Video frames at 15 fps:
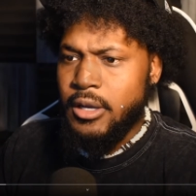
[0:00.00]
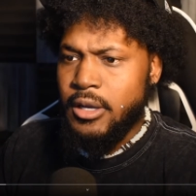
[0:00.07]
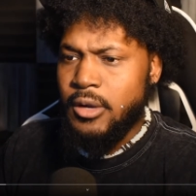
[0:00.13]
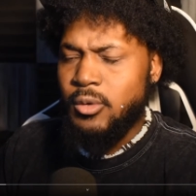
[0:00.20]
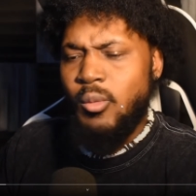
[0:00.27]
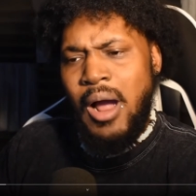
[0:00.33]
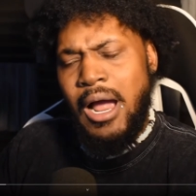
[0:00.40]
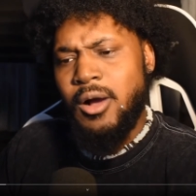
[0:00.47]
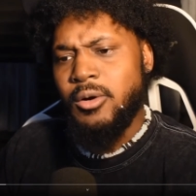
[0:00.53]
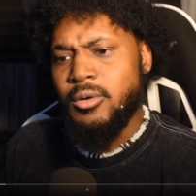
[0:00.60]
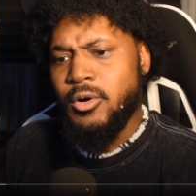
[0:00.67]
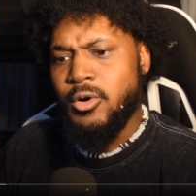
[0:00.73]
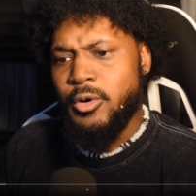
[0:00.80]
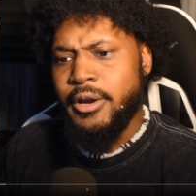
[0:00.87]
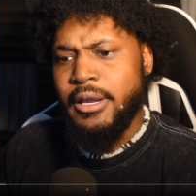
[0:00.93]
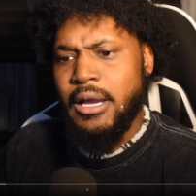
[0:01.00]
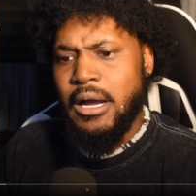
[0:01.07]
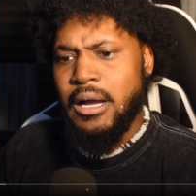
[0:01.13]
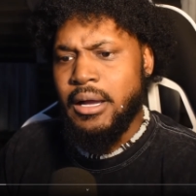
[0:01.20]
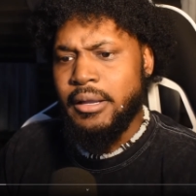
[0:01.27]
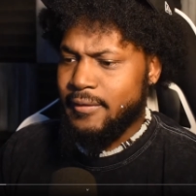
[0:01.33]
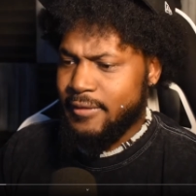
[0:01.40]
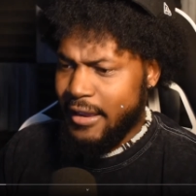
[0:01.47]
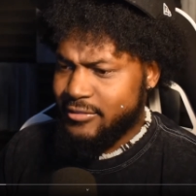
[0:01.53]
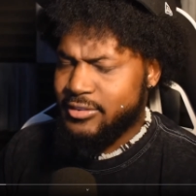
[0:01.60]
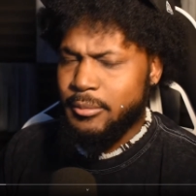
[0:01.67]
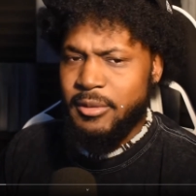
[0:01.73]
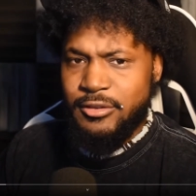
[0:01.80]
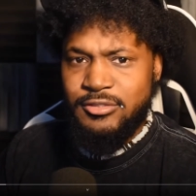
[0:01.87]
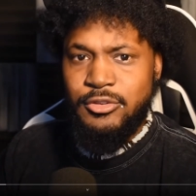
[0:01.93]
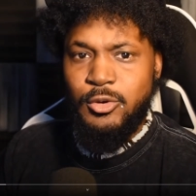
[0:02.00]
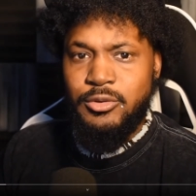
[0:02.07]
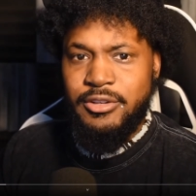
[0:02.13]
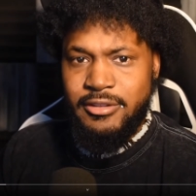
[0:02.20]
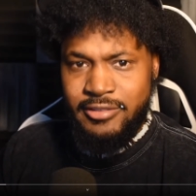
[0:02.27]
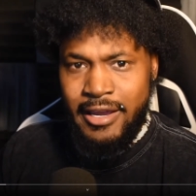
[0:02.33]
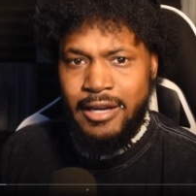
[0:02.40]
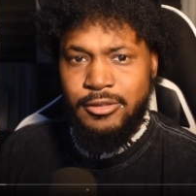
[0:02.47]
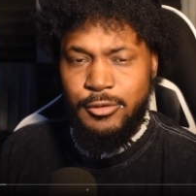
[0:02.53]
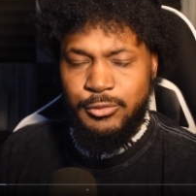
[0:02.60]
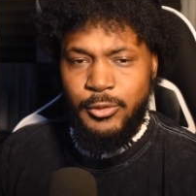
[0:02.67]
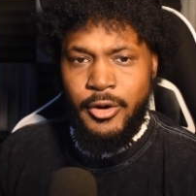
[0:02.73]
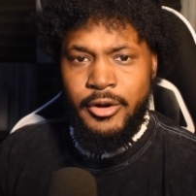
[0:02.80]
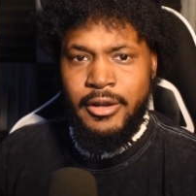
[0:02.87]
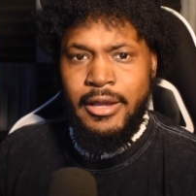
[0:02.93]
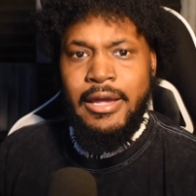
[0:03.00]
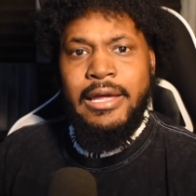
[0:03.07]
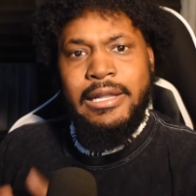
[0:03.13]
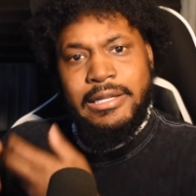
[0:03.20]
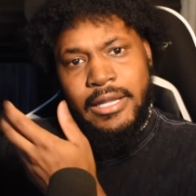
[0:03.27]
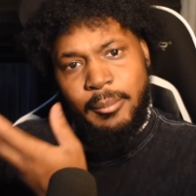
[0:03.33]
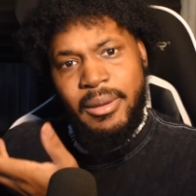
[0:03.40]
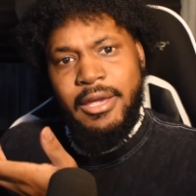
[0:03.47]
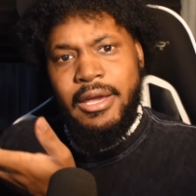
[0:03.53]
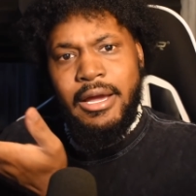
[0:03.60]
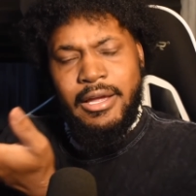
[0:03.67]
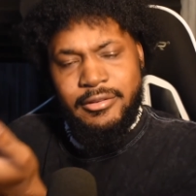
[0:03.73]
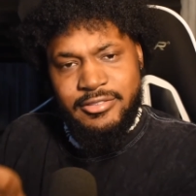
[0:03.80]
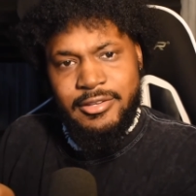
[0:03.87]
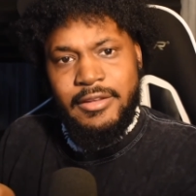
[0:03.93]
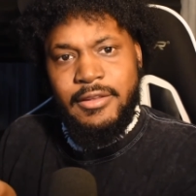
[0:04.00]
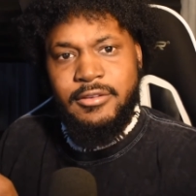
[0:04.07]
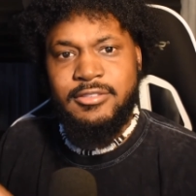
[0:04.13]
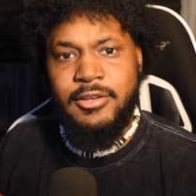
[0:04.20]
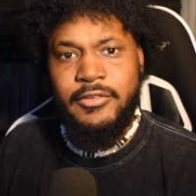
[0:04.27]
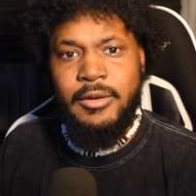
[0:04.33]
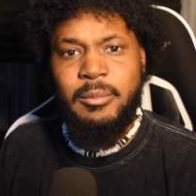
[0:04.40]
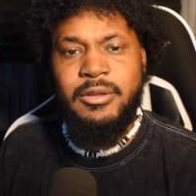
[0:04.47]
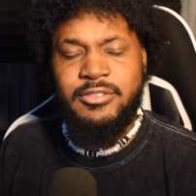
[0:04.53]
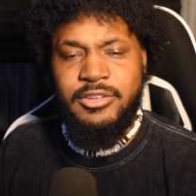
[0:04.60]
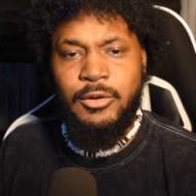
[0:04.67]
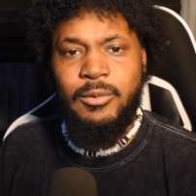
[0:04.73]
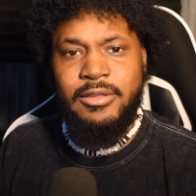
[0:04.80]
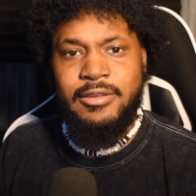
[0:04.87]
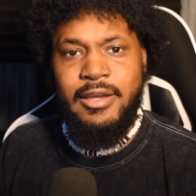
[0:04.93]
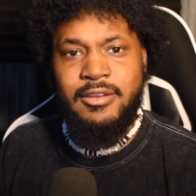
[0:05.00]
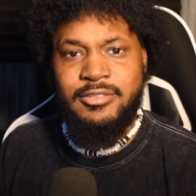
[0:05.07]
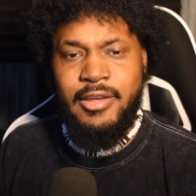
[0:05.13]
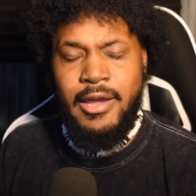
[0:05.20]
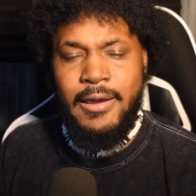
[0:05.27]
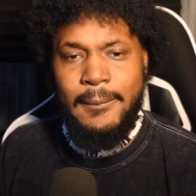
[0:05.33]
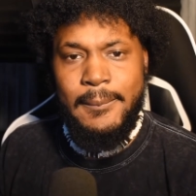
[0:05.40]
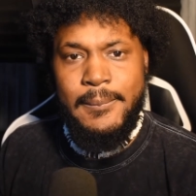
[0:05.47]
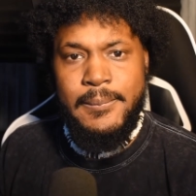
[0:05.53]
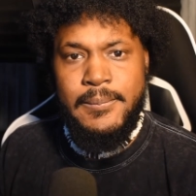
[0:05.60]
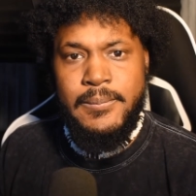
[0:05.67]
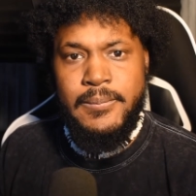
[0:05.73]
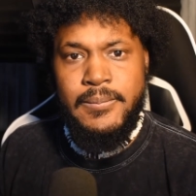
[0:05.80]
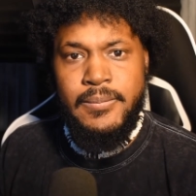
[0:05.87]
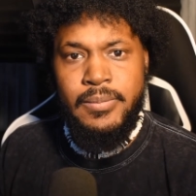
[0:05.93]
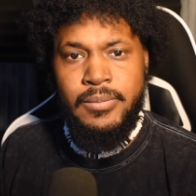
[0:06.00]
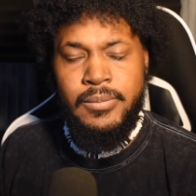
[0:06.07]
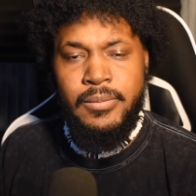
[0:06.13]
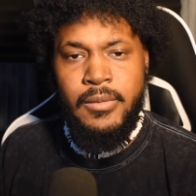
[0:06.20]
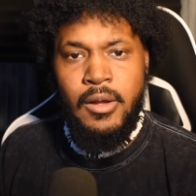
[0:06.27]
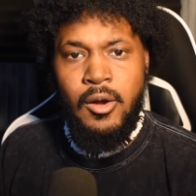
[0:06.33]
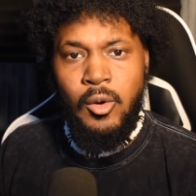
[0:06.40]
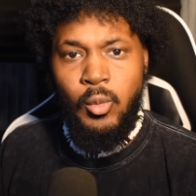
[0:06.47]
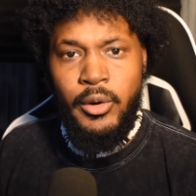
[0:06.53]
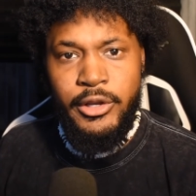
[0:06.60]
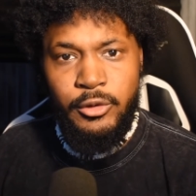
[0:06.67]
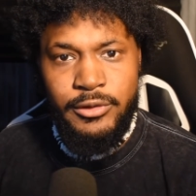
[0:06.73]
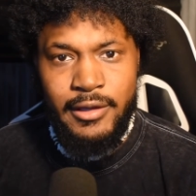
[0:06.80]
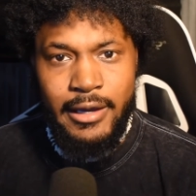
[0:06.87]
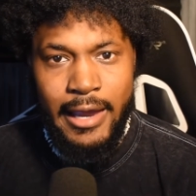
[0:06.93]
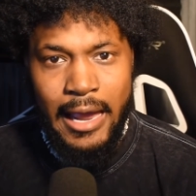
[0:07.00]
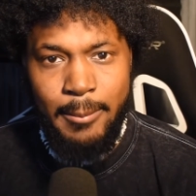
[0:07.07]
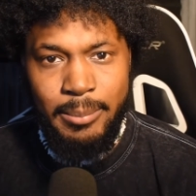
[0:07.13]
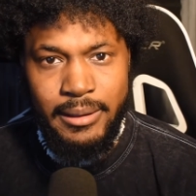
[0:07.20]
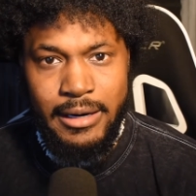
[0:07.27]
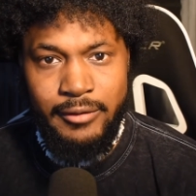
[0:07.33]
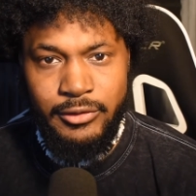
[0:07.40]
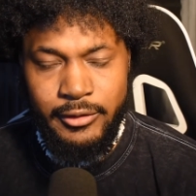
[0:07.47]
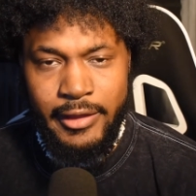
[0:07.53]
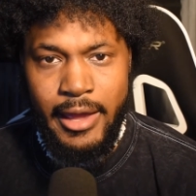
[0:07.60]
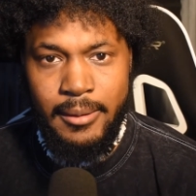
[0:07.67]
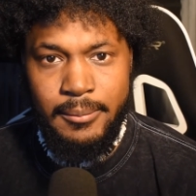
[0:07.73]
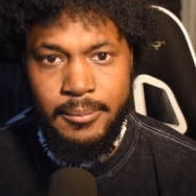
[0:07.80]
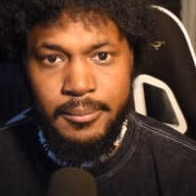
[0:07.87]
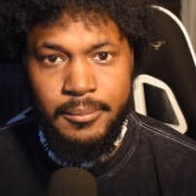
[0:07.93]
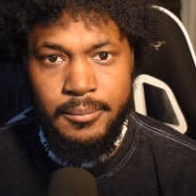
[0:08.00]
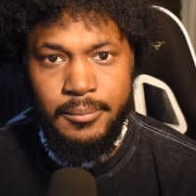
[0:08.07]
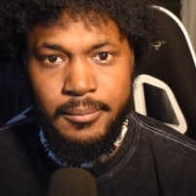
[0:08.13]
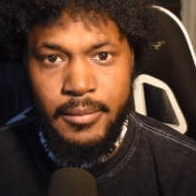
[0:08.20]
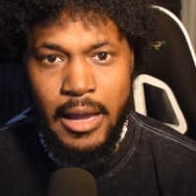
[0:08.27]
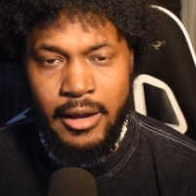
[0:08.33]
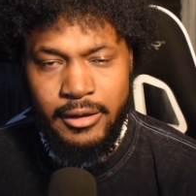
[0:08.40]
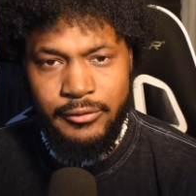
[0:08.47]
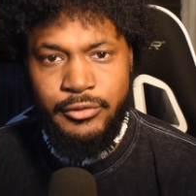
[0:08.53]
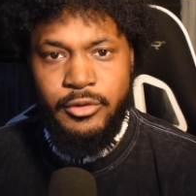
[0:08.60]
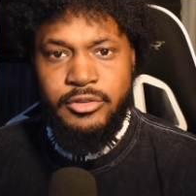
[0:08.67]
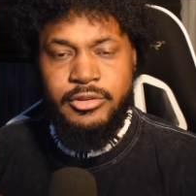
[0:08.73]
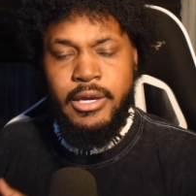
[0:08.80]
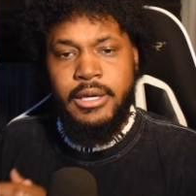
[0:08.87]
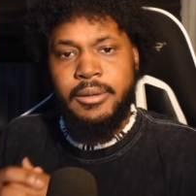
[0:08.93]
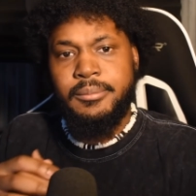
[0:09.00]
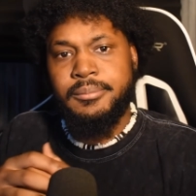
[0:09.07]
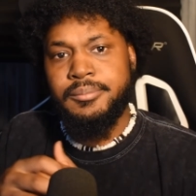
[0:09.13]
Wow, Cory, that's some astute detective work. Let me send this to them and see what they say. What do you think happened after that? I'll give you a second.